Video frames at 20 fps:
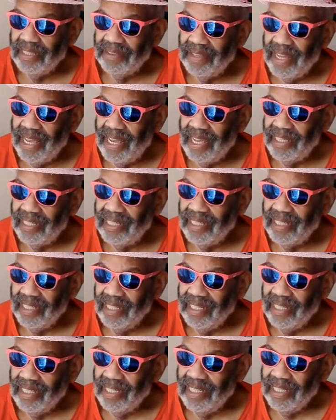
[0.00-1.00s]
that
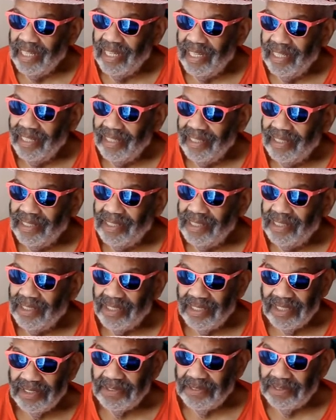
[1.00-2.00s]

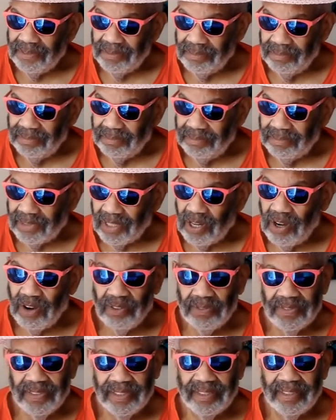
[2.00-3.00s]
this
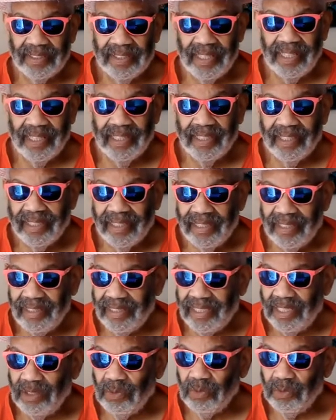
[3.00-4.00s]
COVID thing
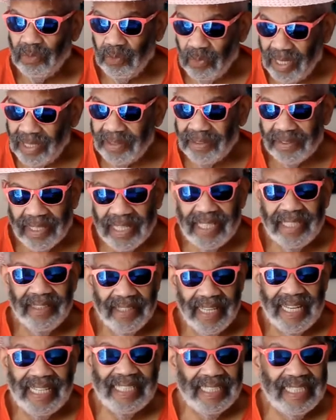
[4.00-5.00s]
did one thing
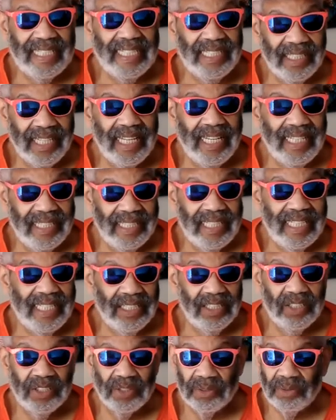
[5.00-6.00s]
they did it
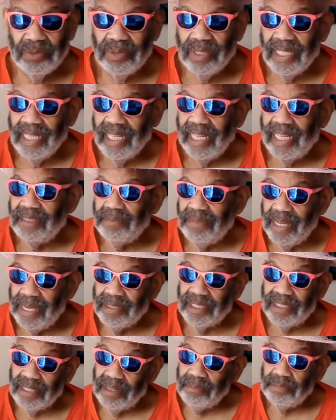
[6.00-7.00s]
did do. It made
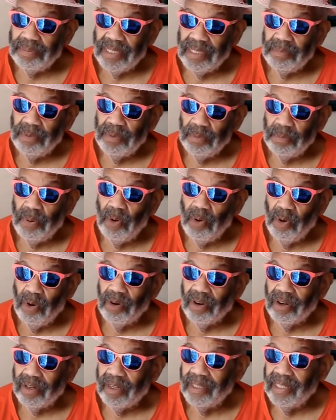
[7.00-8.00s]
some people
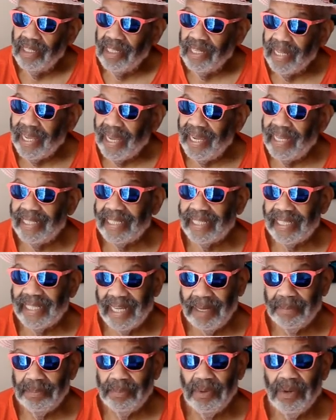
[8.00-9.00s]
poor and it
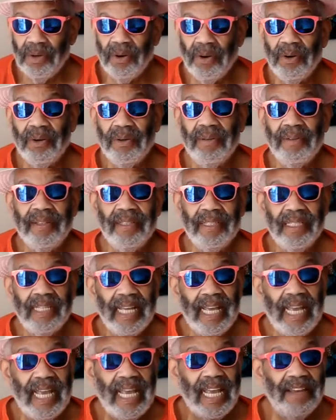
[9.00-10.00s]
kept
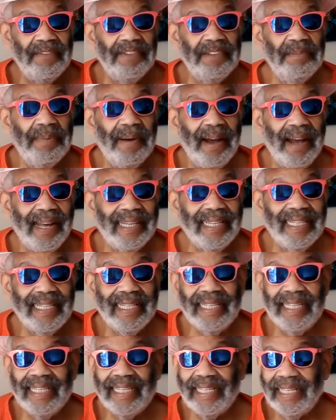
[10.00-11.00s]
everybody
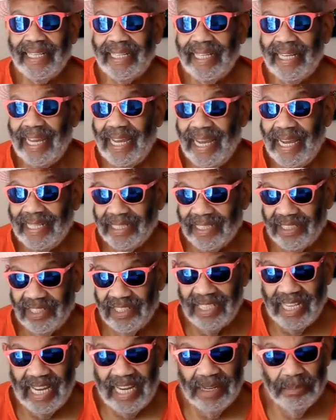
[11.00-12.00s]
at the
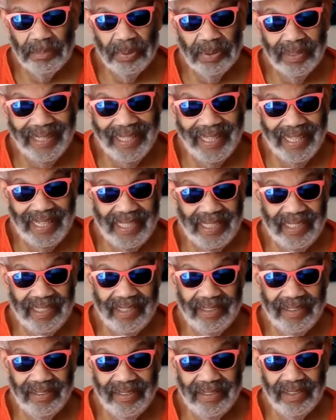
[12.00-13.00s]
same plane.
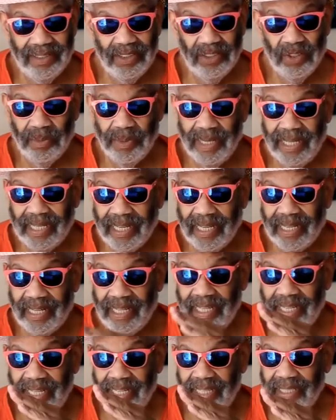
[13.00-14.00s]
Nobody got
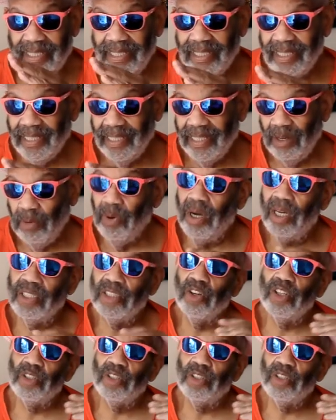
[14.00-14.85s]
ahead, well, the